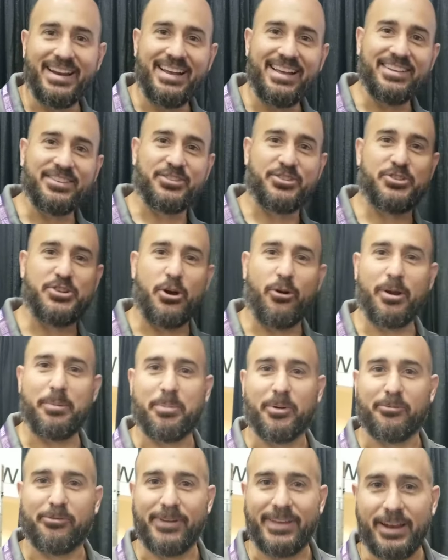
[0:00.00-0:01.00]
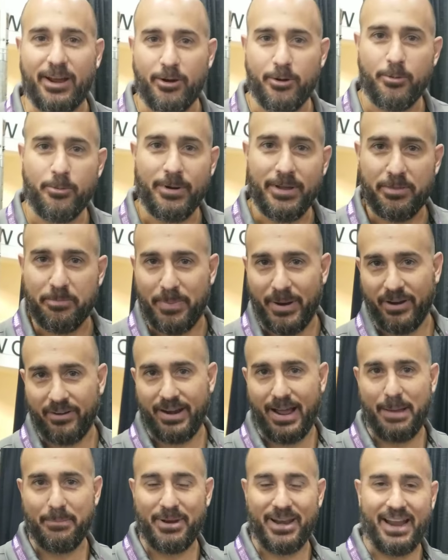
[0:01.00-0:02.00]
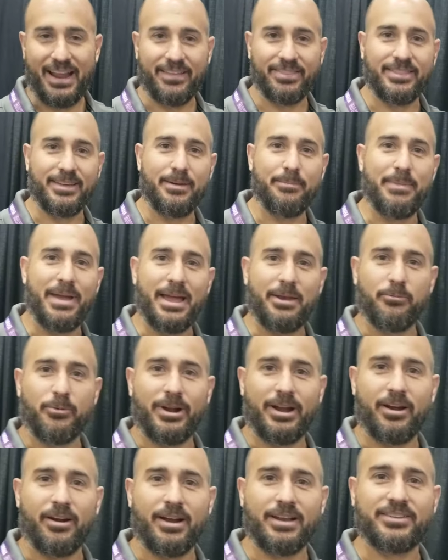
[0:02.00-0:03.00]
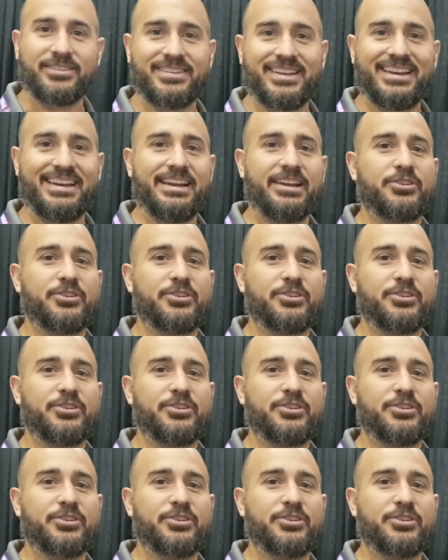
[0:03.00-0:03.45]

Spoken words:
it's Joey Perfito with Paradigm Anthem, and we are at Cedia